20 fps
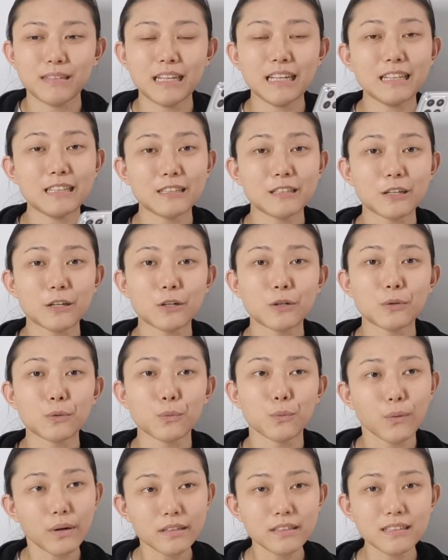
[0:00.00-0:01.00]
in their
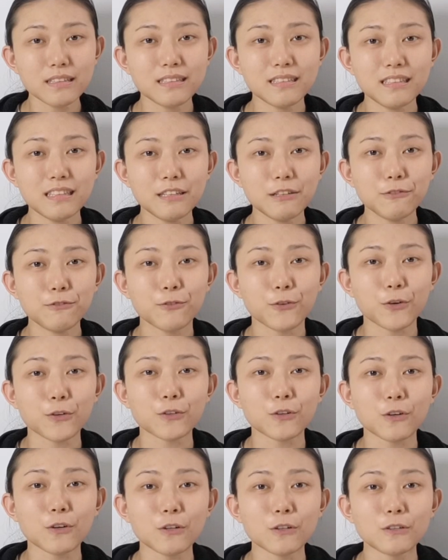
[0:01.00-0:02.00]
warranty
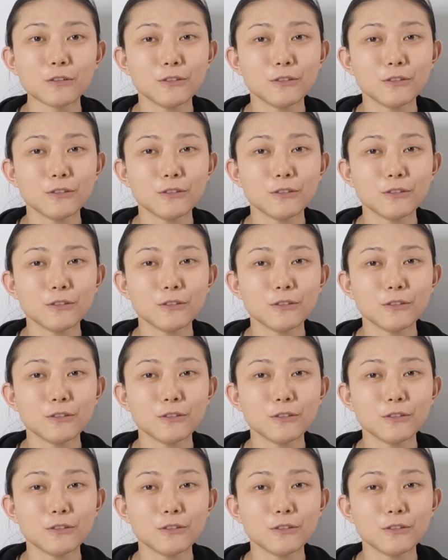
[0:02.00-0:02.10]
for all